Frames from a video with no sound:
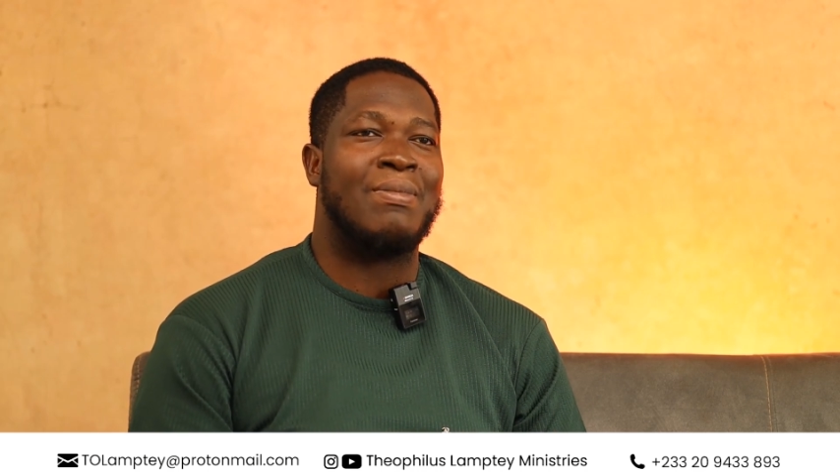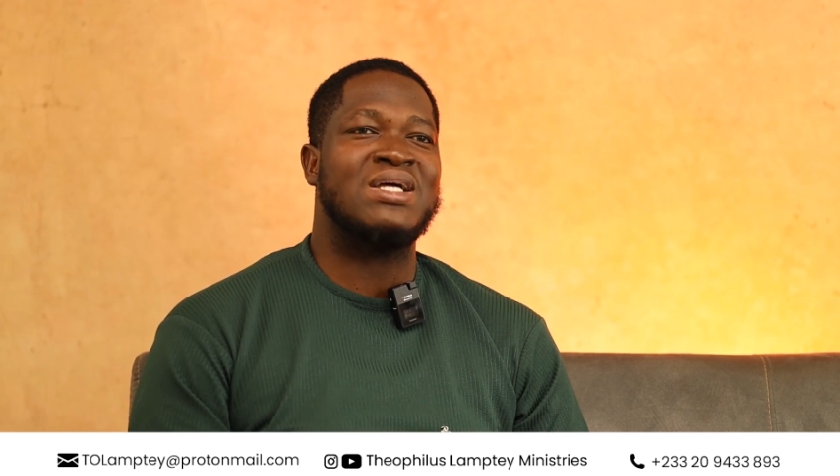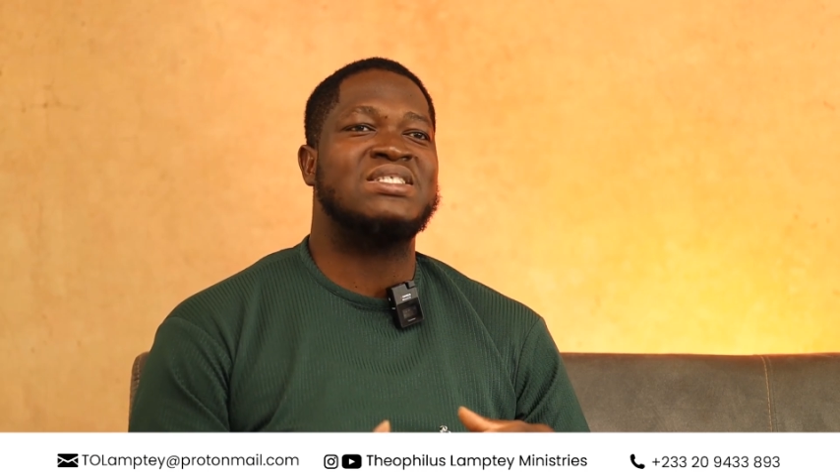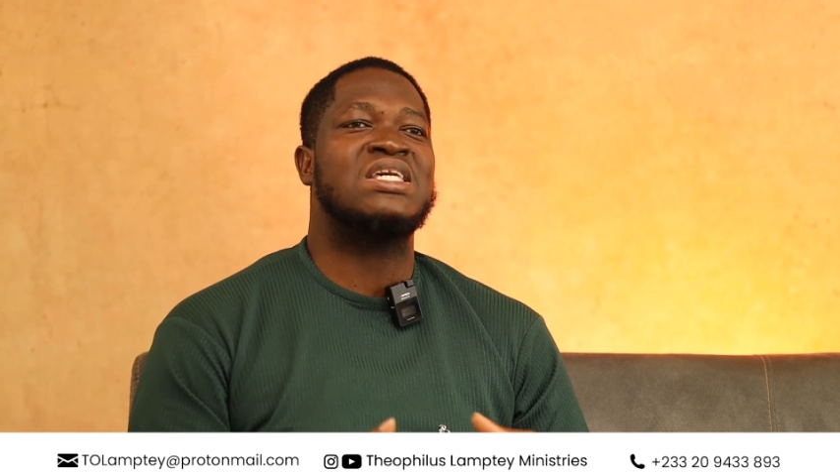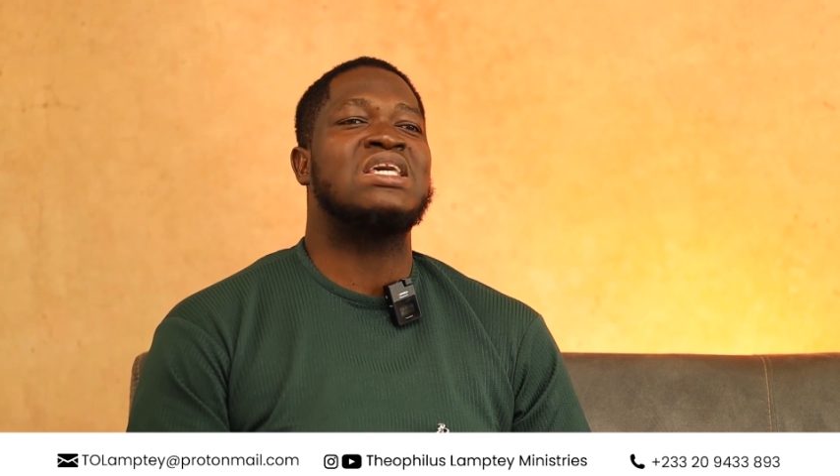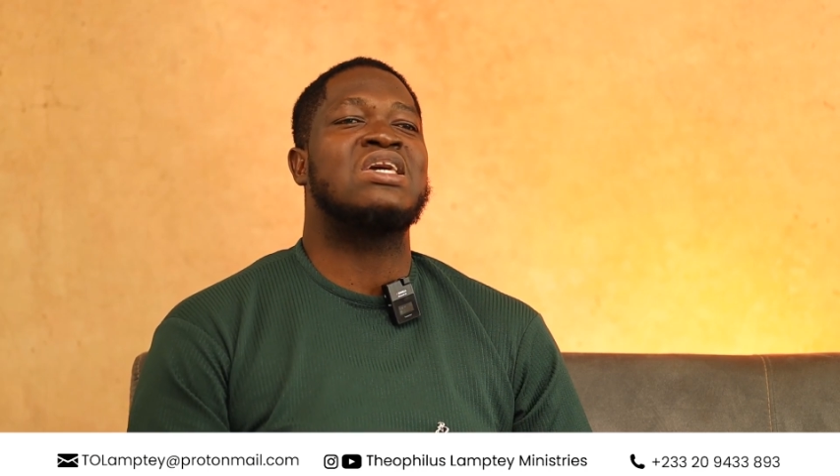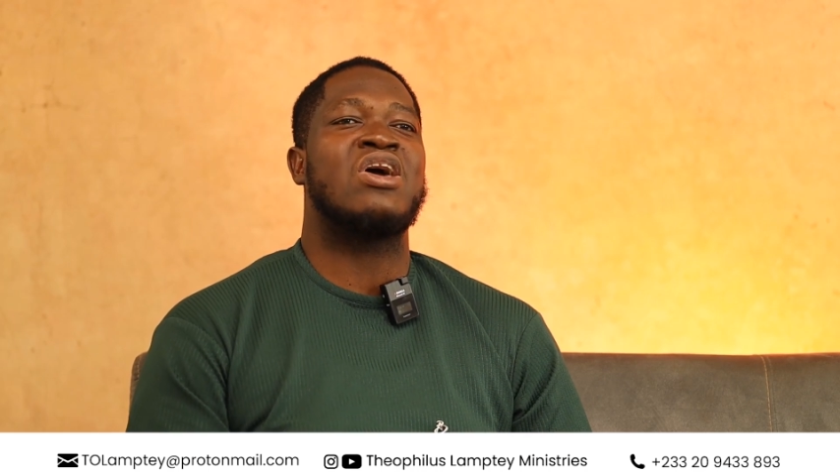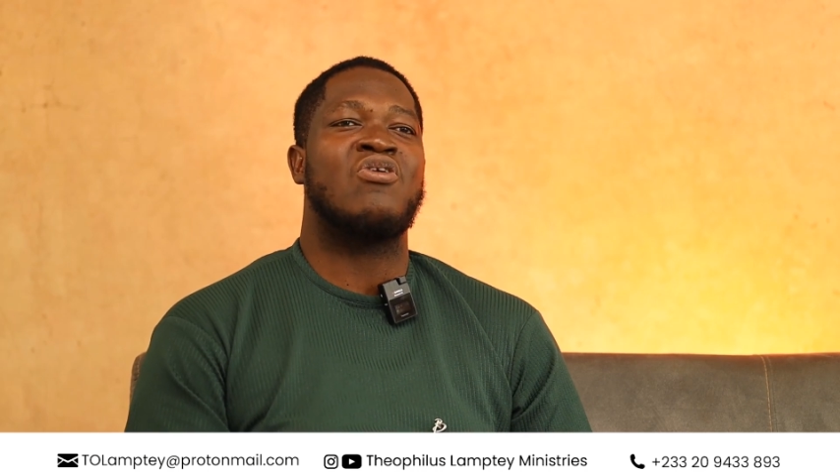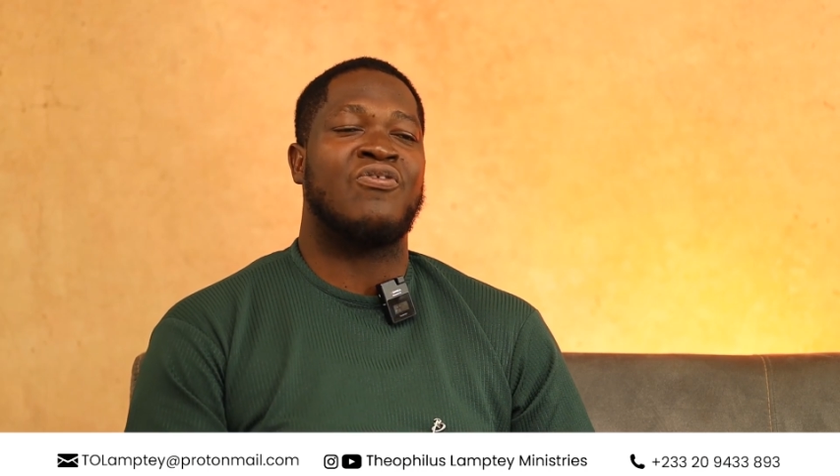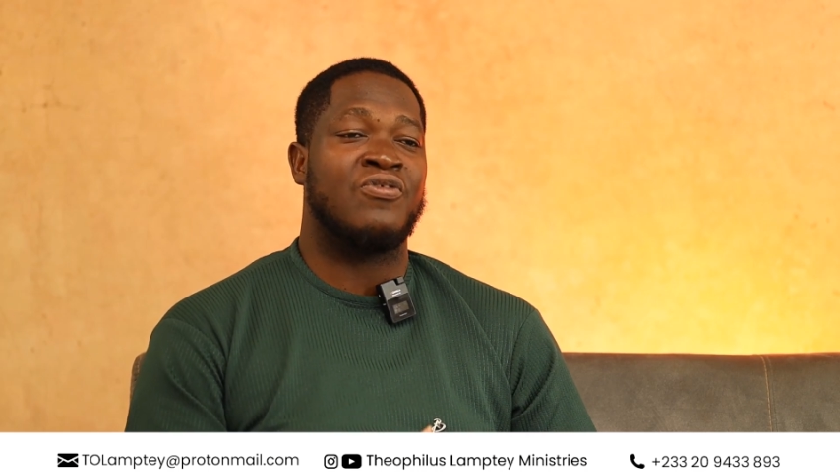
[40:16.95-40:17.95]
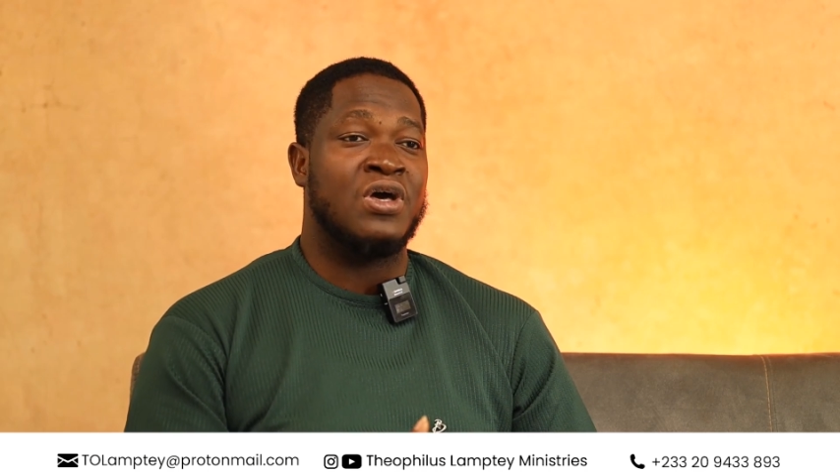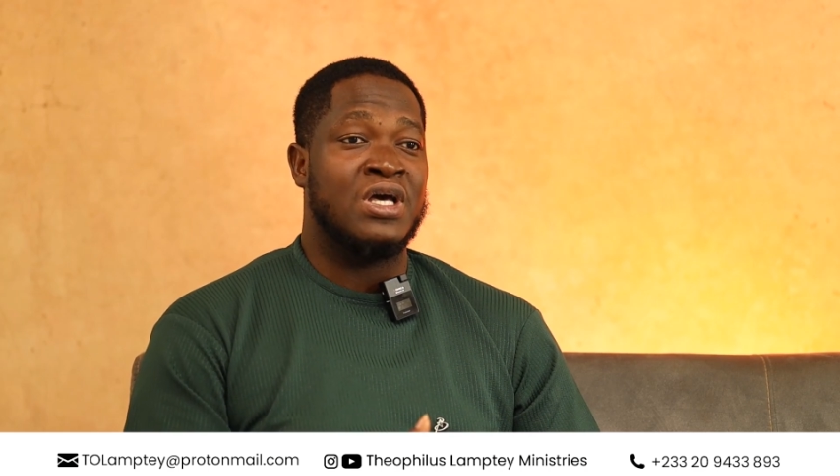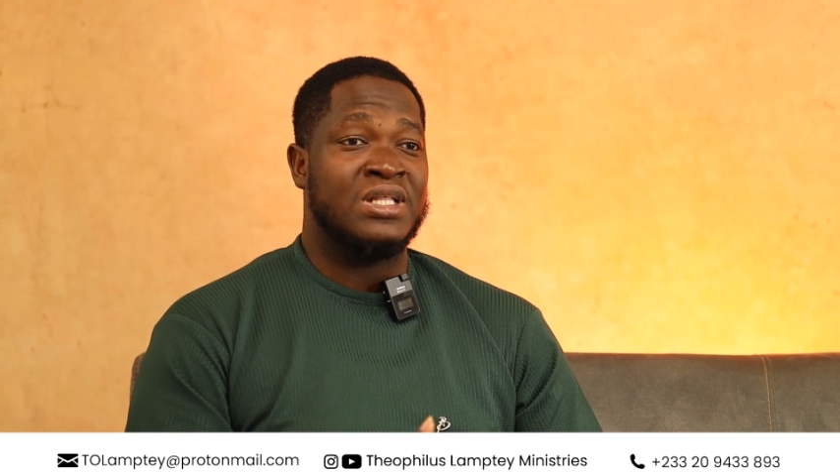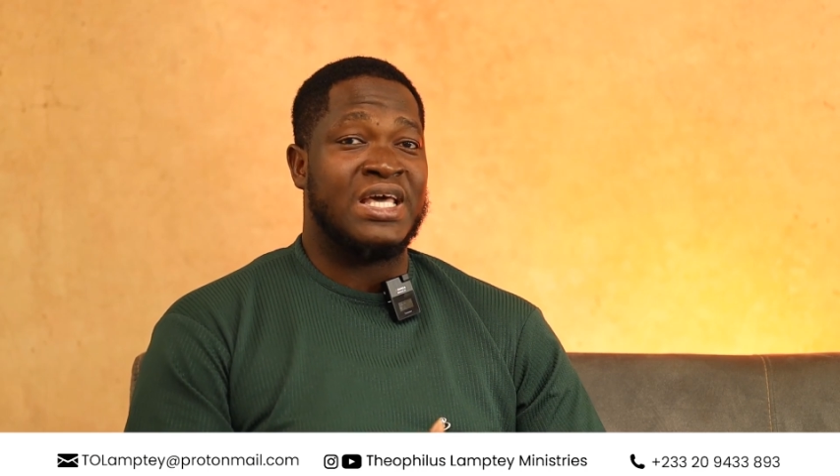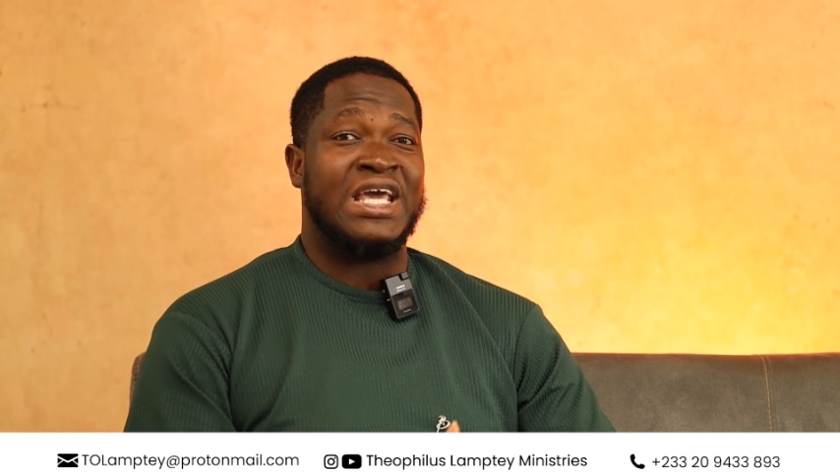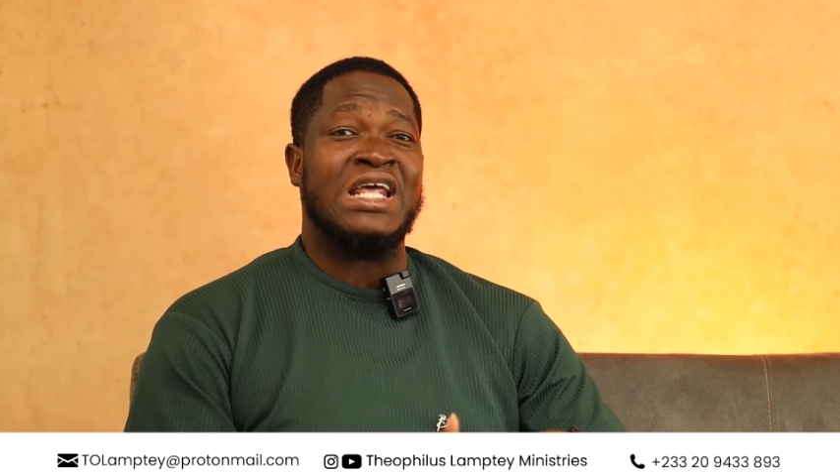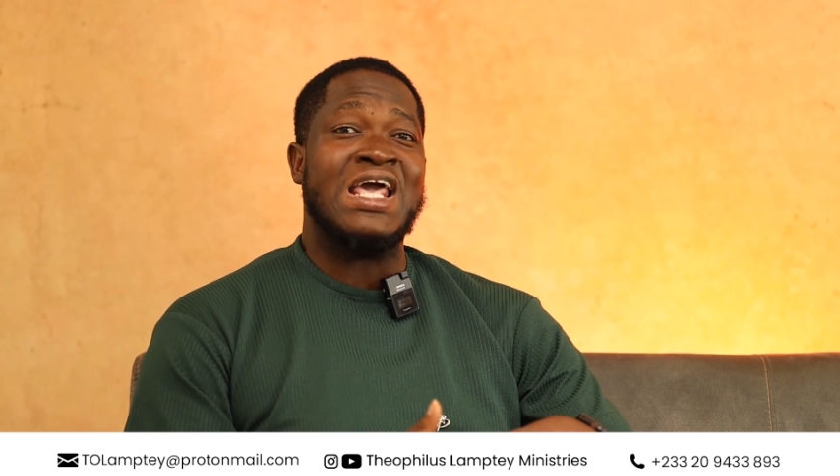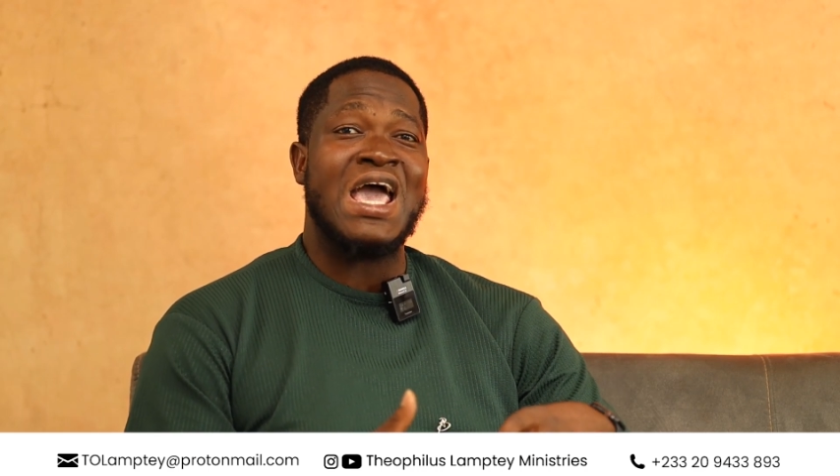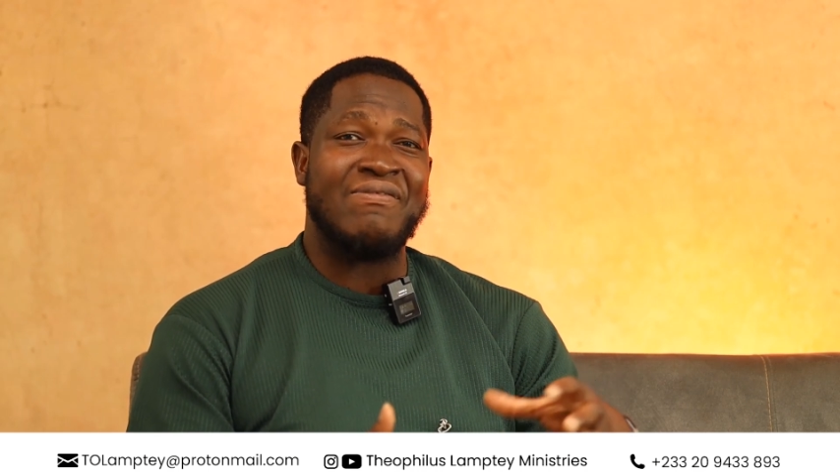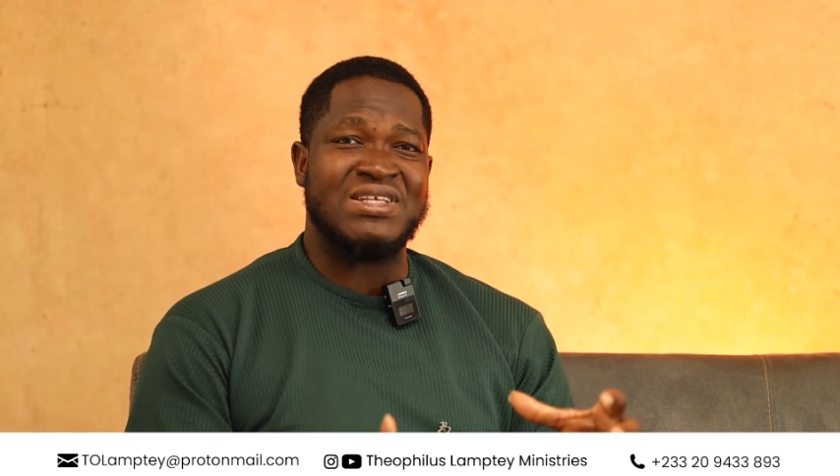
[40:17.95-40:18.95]
Am hmm. I taking care of the
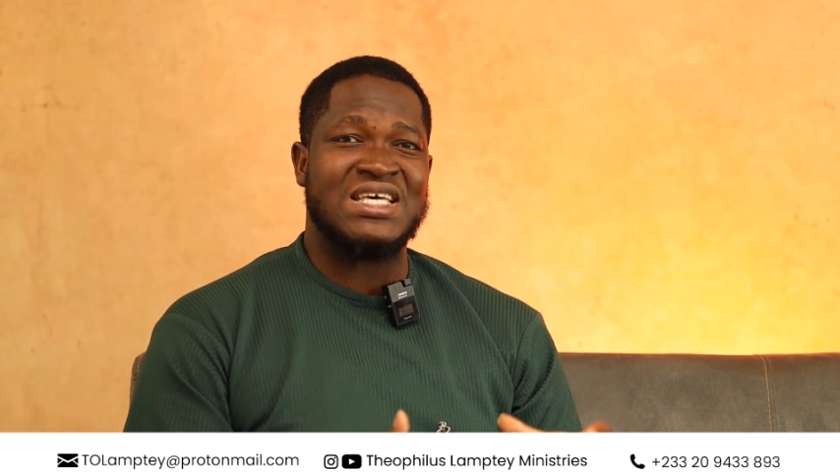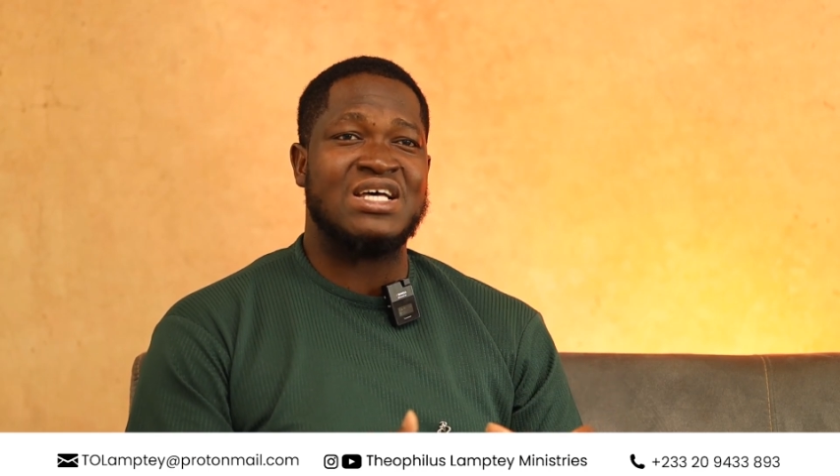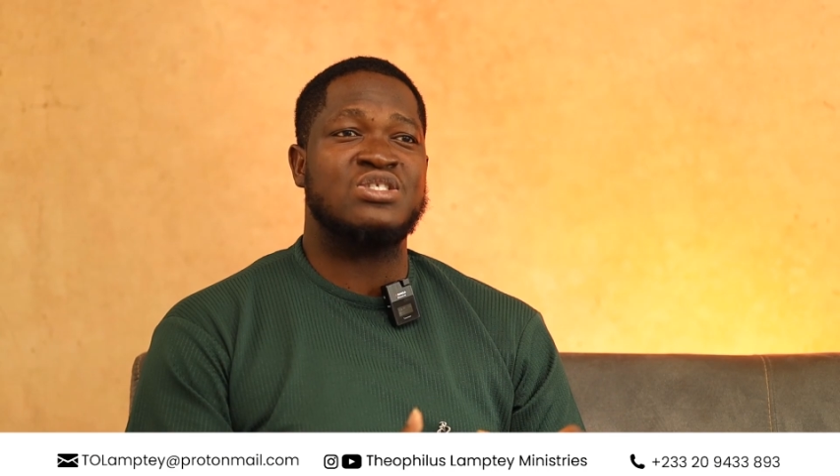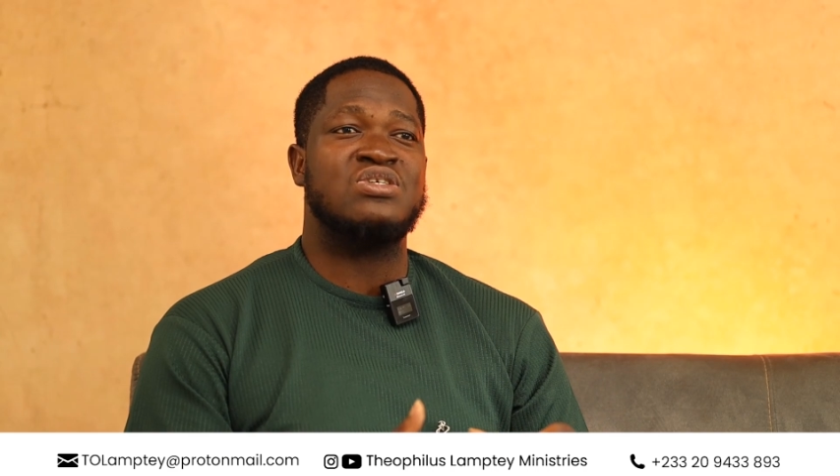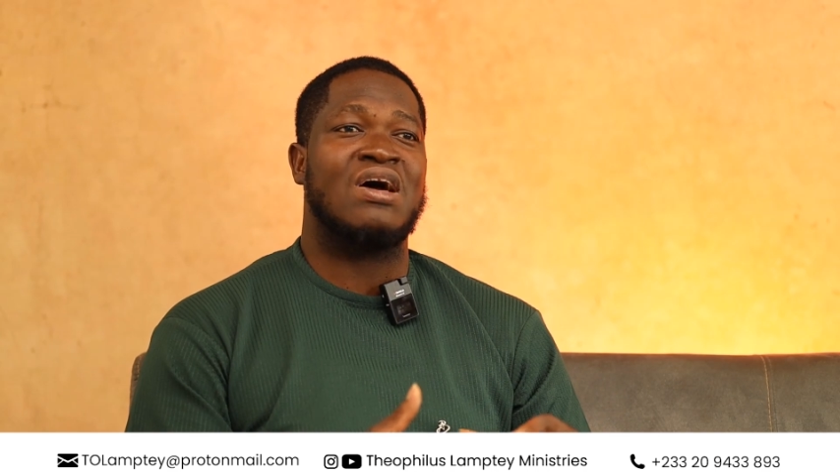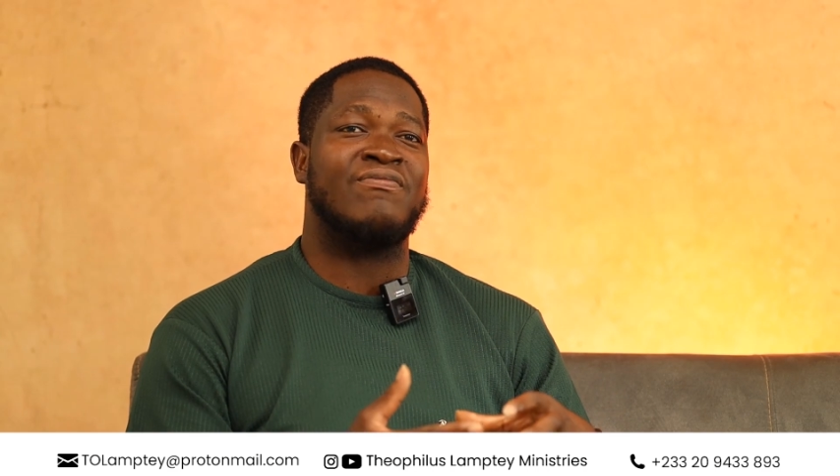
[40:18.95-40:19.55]
inheritance you